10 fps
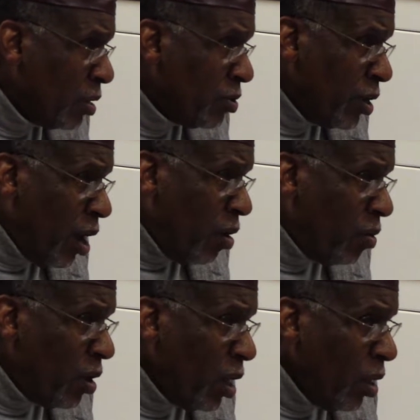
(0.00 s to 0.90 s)
You
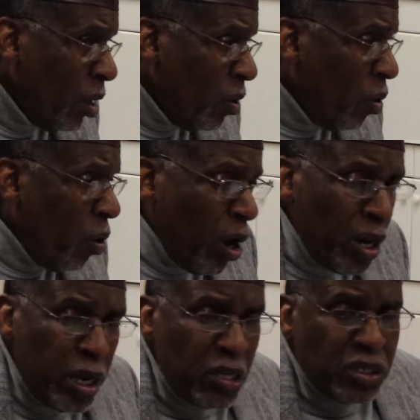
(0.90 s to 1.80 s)
know, all
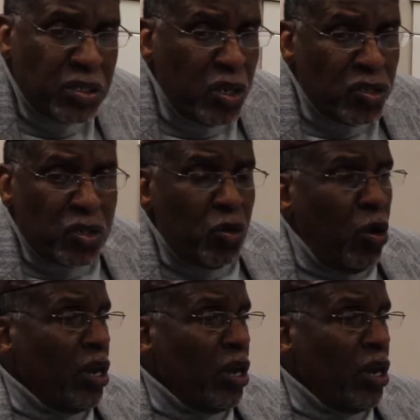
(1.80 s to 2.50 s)
of this is